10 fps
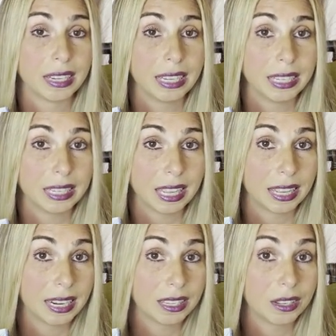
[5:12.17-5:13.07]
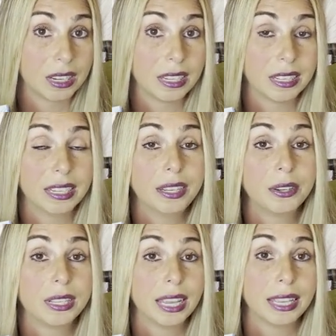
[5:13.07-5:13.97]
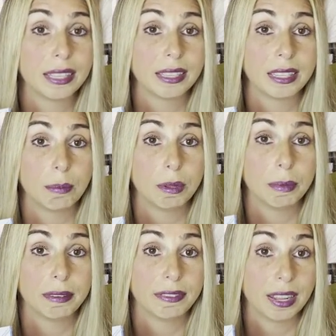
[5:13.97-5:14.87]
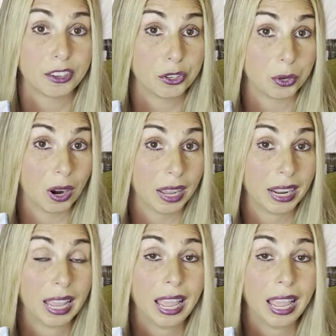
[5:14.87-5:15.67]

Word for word: He said that he's going to continue to take the supplement Flexuron